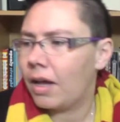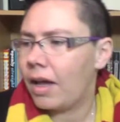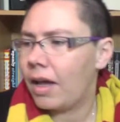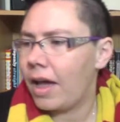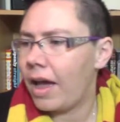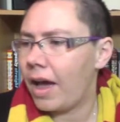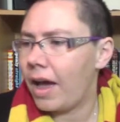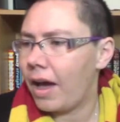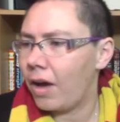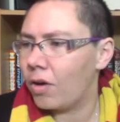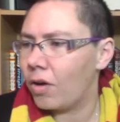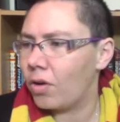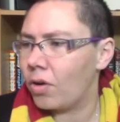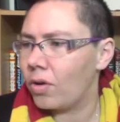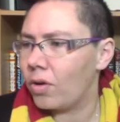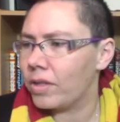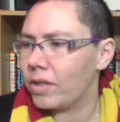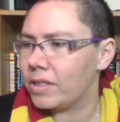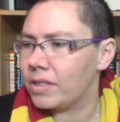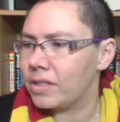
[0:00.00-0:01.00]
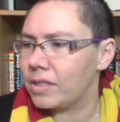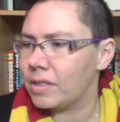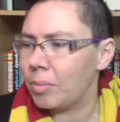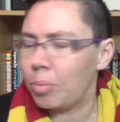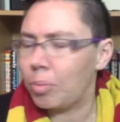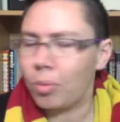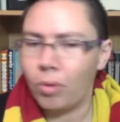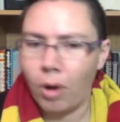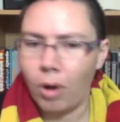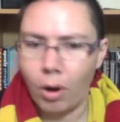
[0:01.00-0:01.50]
How cool. This is a
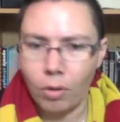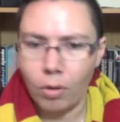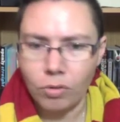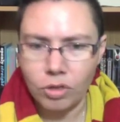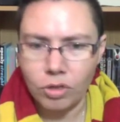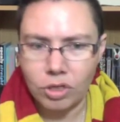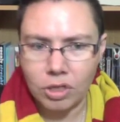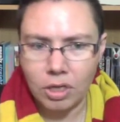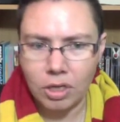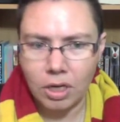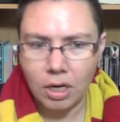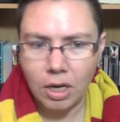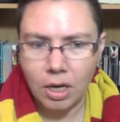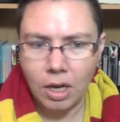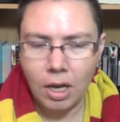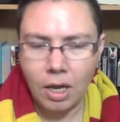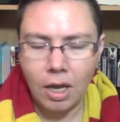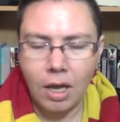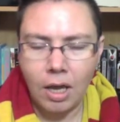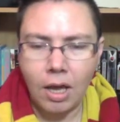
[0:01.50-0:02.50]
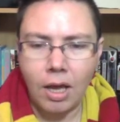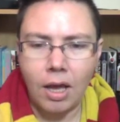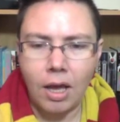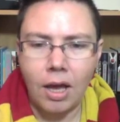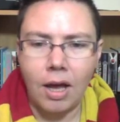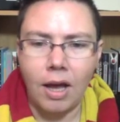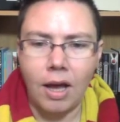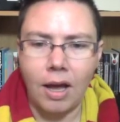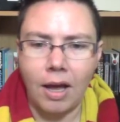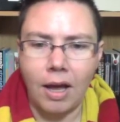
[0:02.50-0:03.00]
brooch.
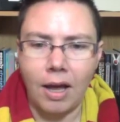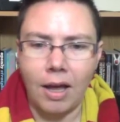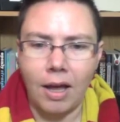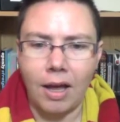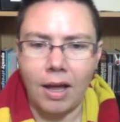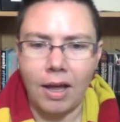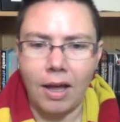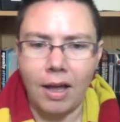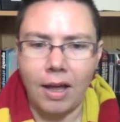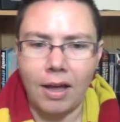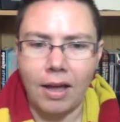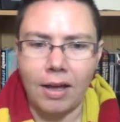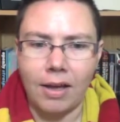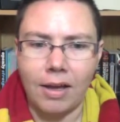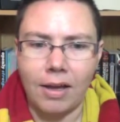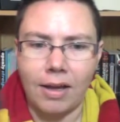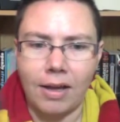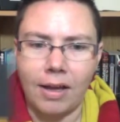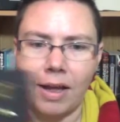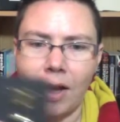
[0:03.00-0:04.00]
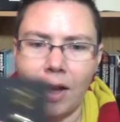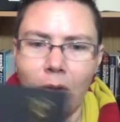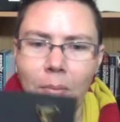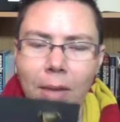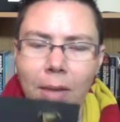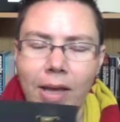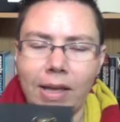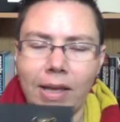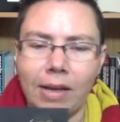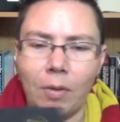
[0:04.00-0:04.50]
Ah, uh, how am
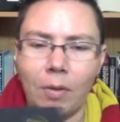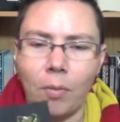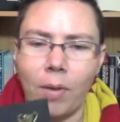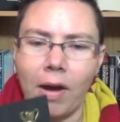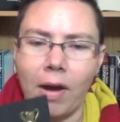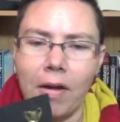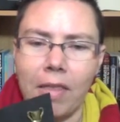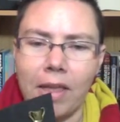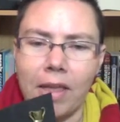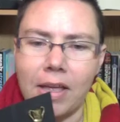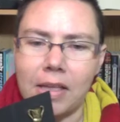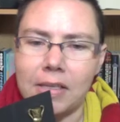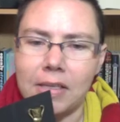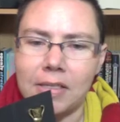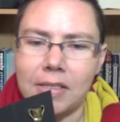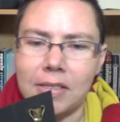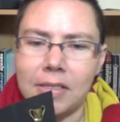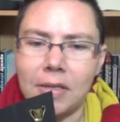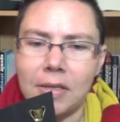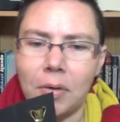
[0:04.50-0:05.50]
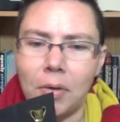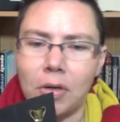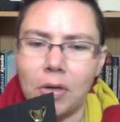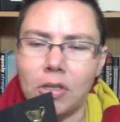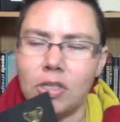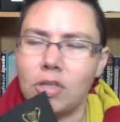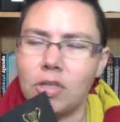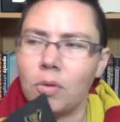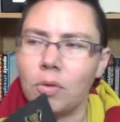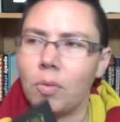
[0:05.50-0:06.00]
I going to wear this? Or
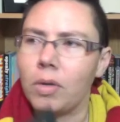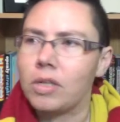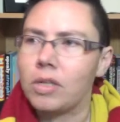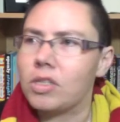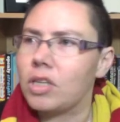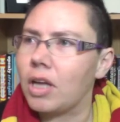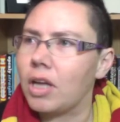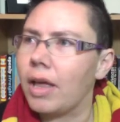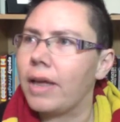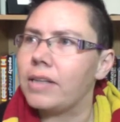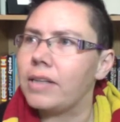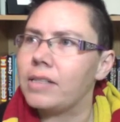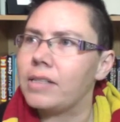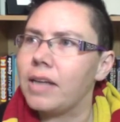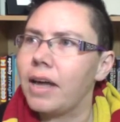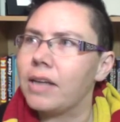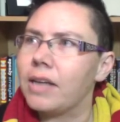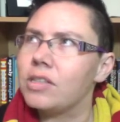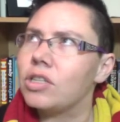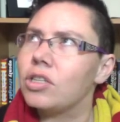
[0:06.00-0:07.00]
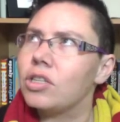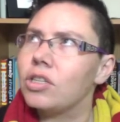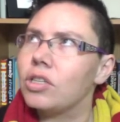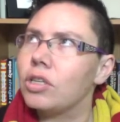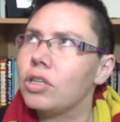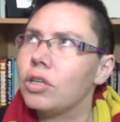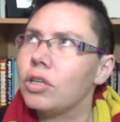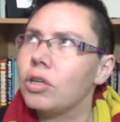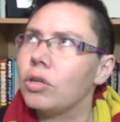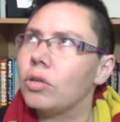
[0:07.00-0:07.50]
sh what shall I attach it
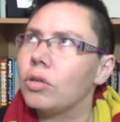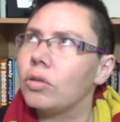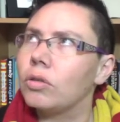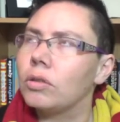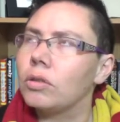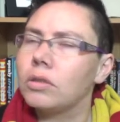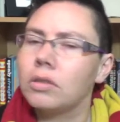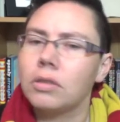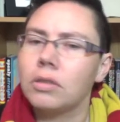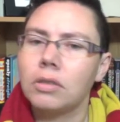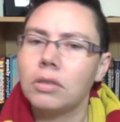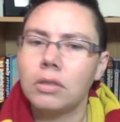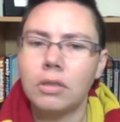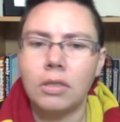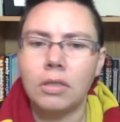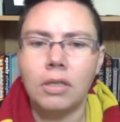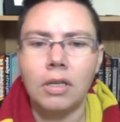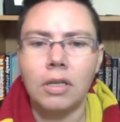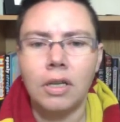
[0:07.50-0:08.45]
to?